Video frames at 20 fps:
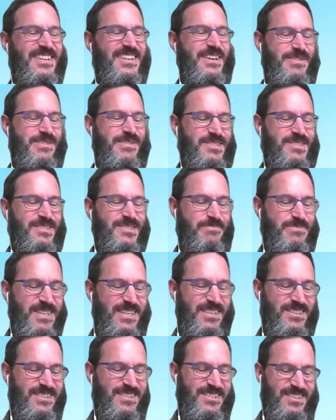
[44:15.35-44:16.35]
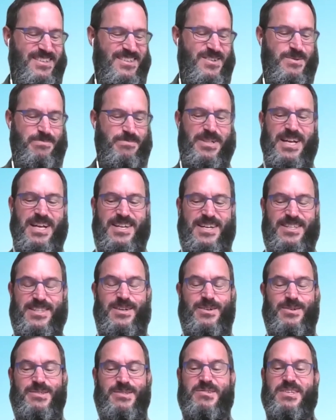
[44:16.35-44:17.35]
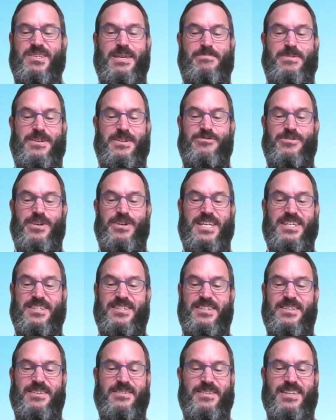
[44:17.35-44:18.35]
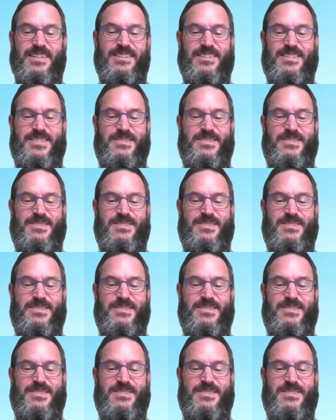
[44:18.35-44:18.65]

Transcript: think something implied there is keep it fun. At least